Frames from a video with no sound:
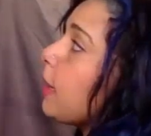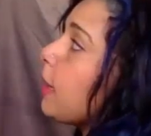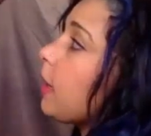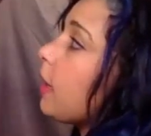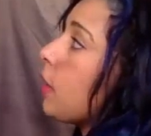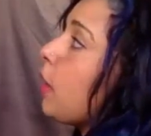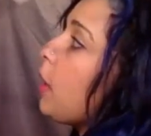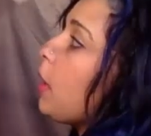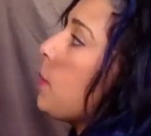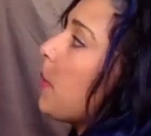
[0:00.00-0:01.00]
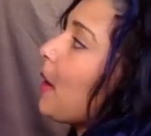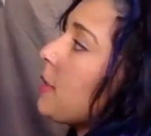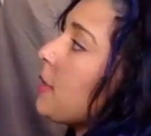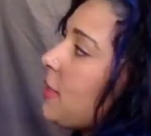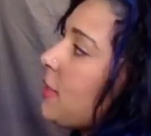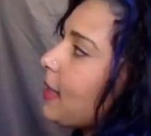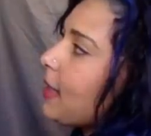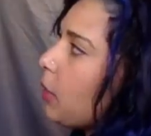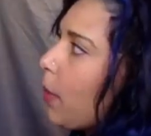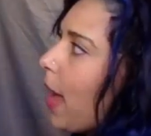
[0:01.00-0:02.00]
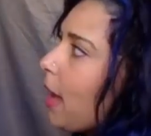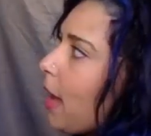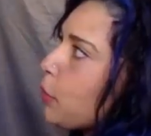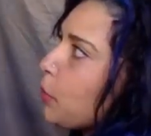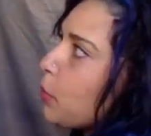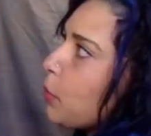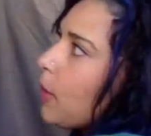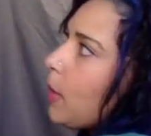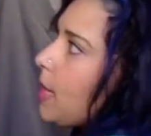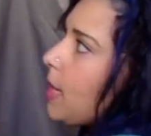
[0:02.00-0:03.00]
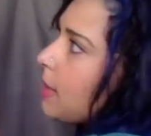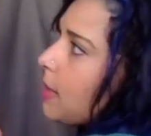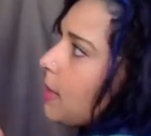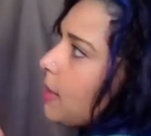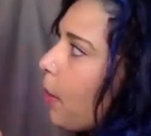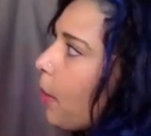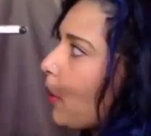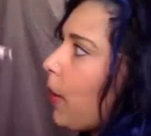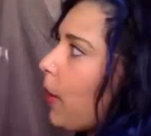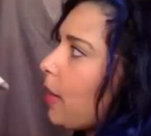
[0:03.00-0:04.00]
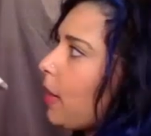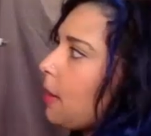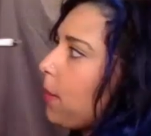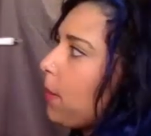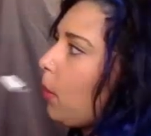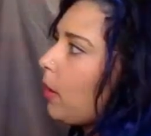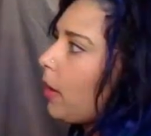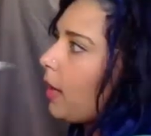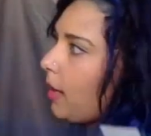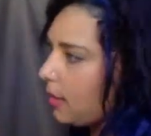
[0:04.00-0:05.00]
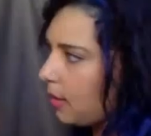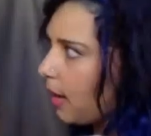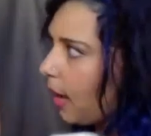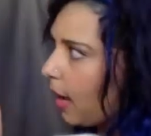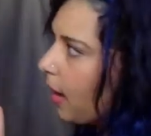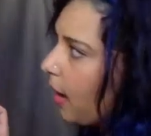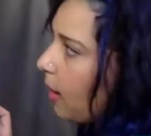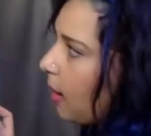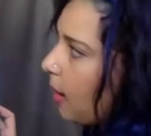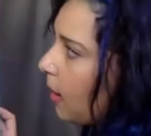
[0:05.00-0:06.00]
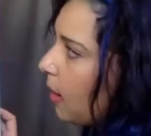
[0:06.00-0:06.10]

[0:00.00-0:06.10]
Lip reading: later because of the silhouette of trees that we're going to be pulling in today.